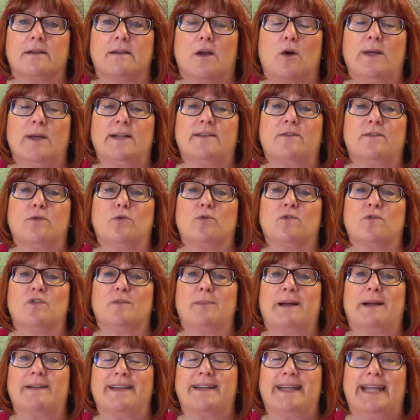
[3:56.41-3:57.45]
Oh, it talks
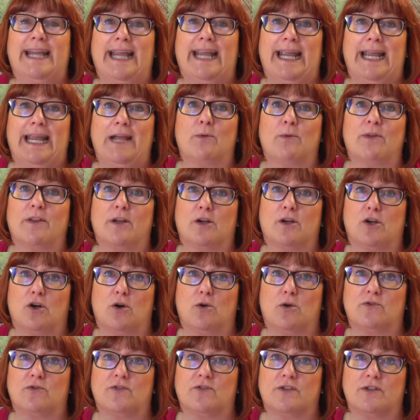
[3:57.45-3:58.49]
about a king with a
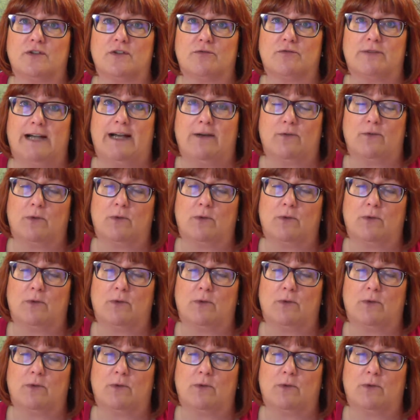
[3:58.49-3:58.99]
golden crown.